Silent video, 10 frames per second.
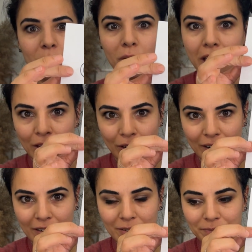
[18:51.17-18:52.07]

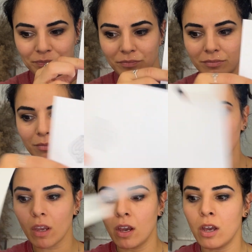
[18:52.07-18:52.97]
here.
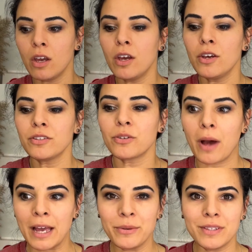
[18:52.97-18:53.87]
So
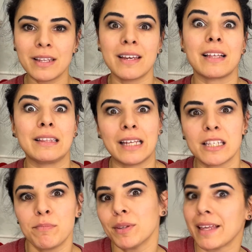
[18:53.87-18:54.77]
I was like, let's
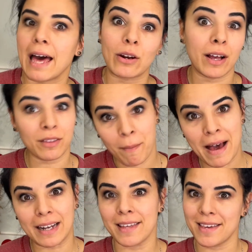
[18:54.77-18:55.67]
put that on the
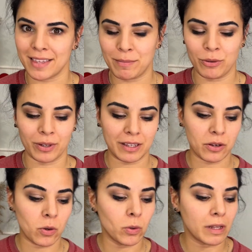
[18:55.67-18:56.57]
back. I think that'd be really
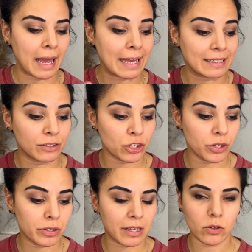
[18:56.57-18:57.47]
cool. And
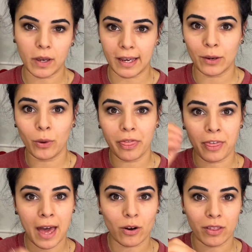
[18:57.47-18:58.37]
she's like, okay, I want
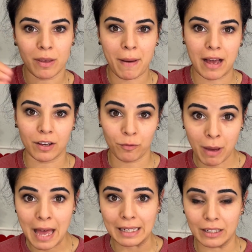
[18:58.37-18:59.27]
that on the back of
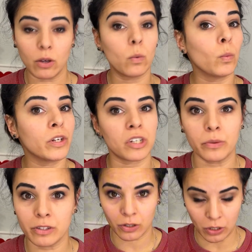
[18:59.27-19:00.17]
mine, which I
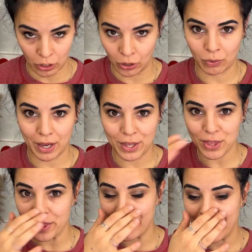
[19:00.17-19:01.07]
was good with.
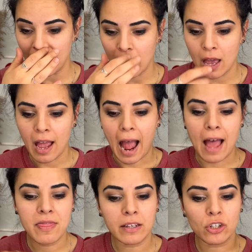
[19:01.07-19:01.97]

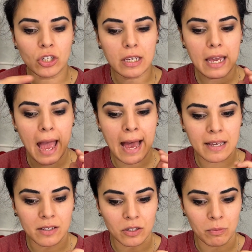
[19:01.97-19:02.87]
And then she
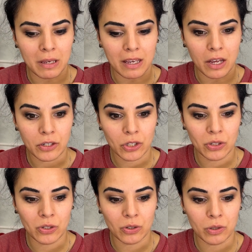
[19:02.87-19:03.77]
asked me to
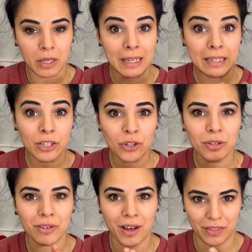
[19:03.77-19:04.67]
do the
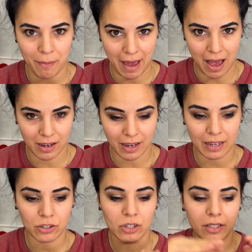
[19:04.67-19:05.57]
initials on the back.
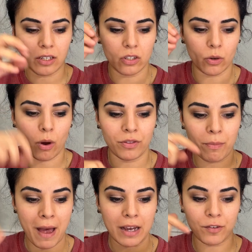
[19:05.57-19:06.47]
And she said, so on the
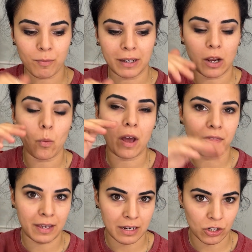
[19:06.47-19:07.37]
back of mine, I want
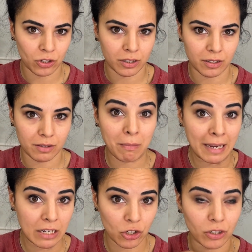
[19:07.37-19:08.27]
the initials, my
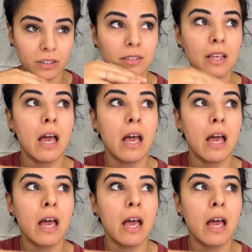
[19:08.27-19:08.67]
initials,